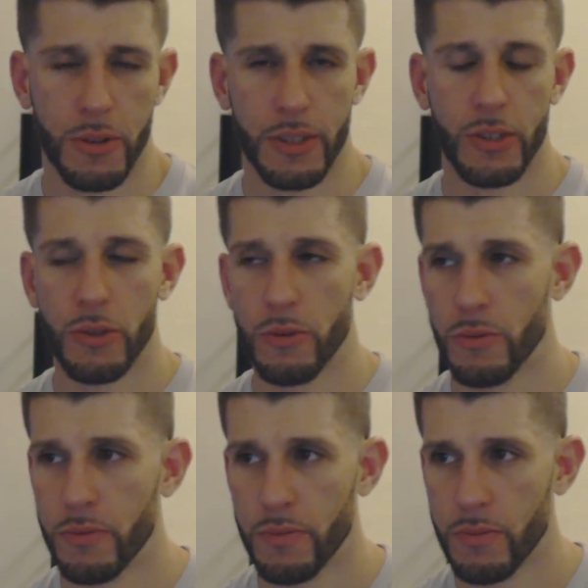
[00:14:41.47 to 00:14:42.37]
going
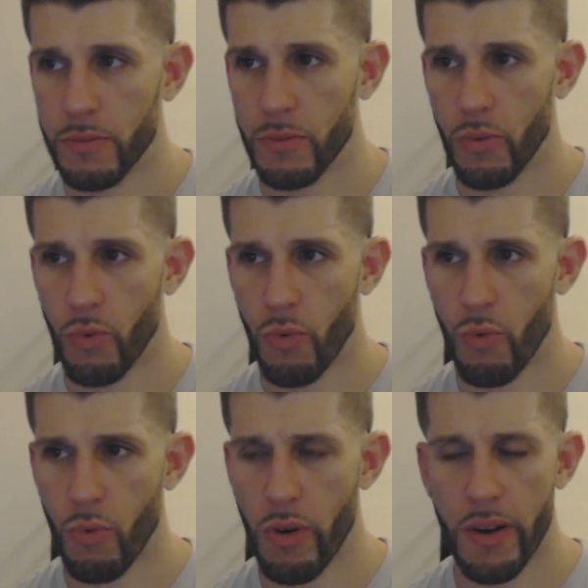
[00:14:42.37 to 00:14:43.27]
to
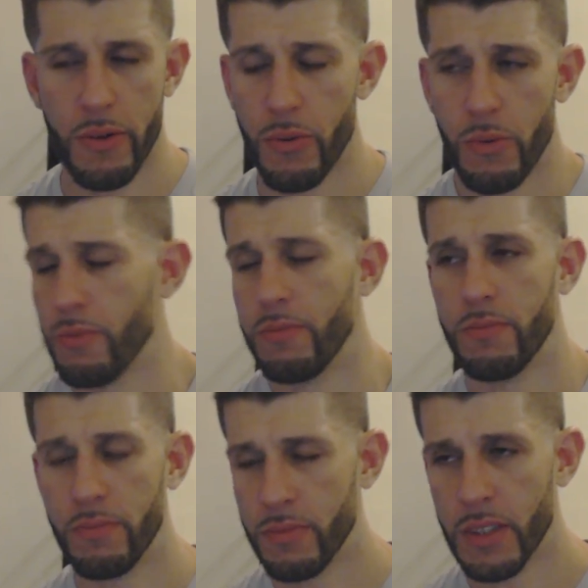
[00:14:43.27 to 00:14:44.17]
want to
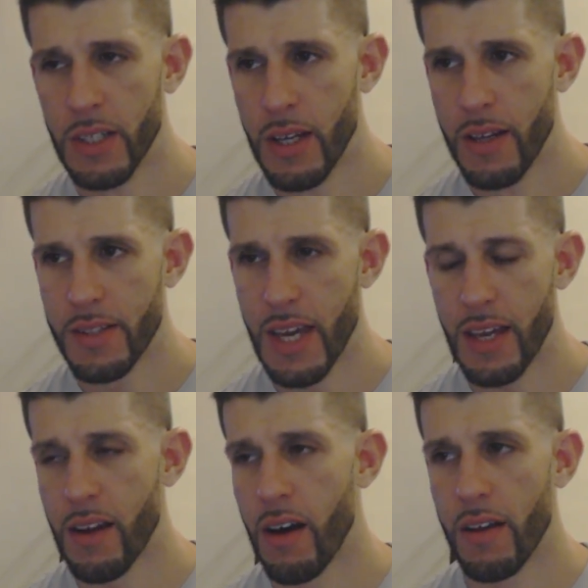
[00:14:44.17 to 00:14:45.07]

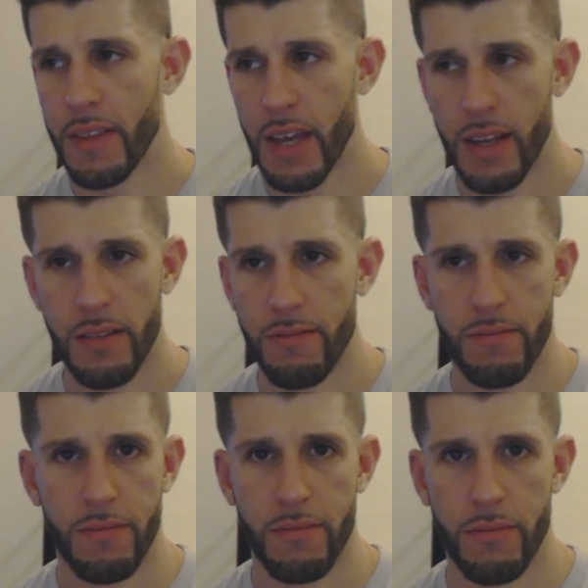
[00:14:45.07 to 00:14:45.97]
take on that
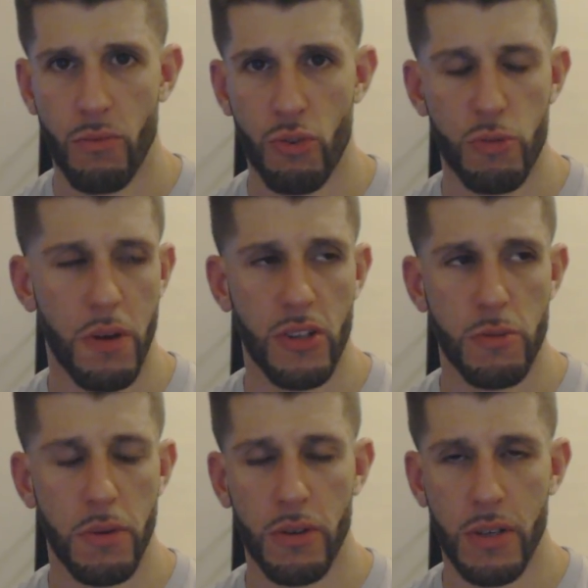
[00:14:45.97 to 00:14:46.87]

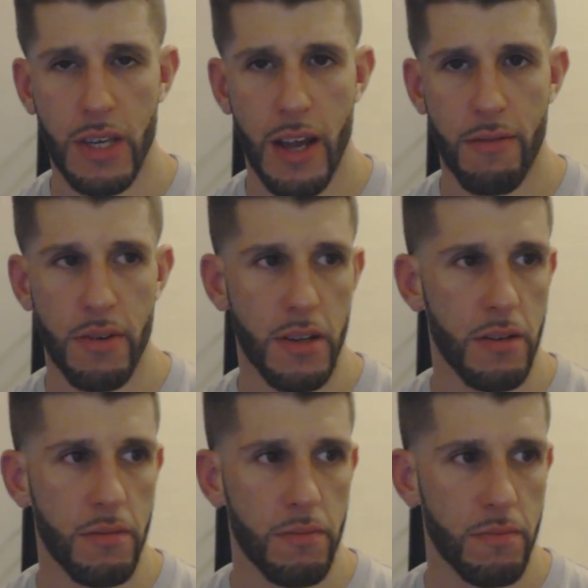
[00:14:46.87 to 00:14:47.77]
responsibility
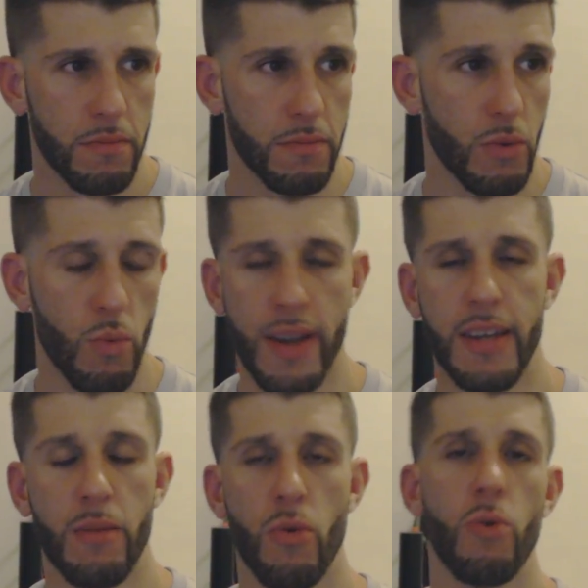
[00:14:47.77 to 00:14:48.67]
every
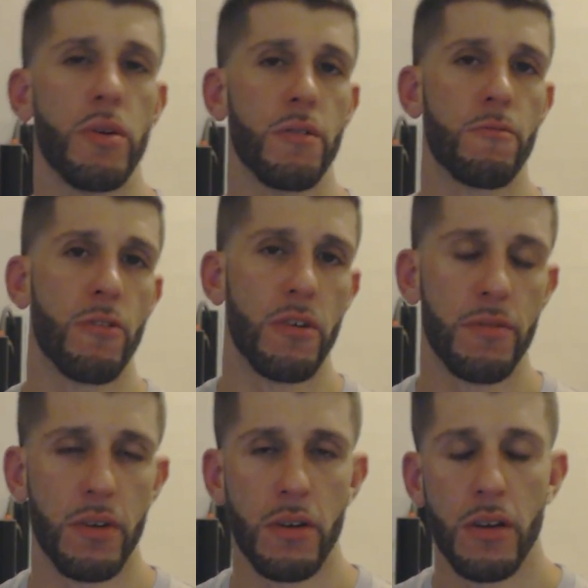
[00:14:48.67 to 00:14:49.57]
waking moment in front
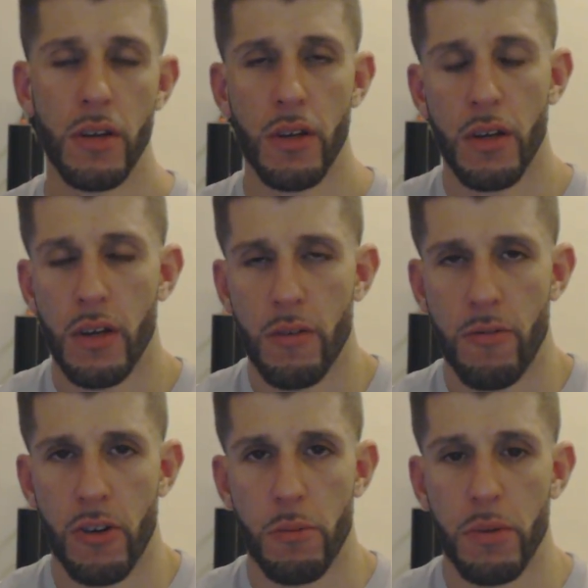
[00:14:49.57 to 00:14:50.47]
of
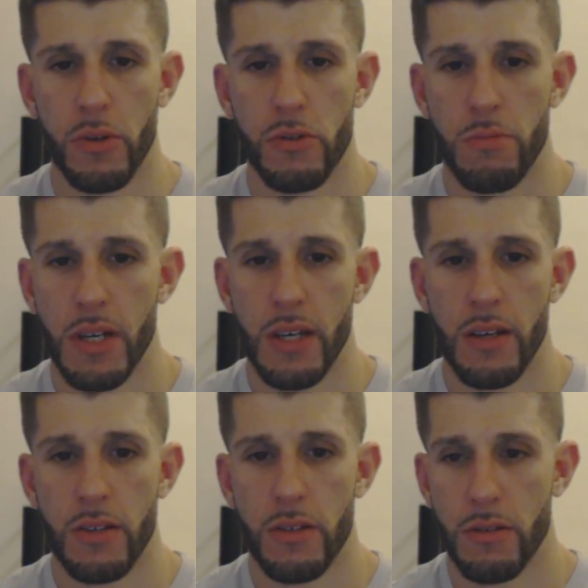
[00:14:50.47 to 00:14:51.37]
the Bills
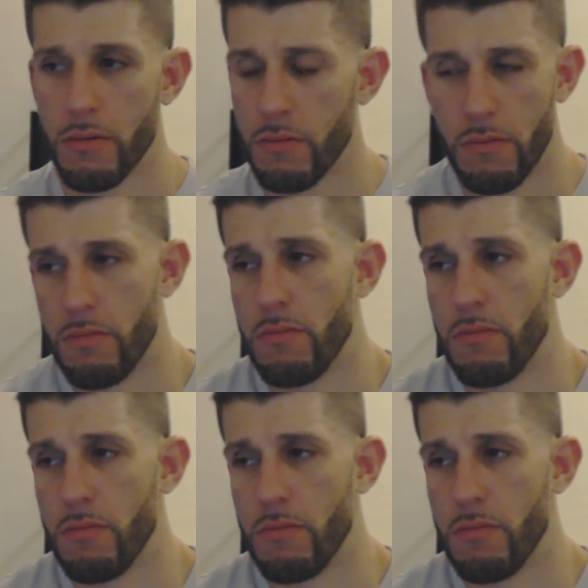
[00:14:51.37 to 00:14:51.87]
media to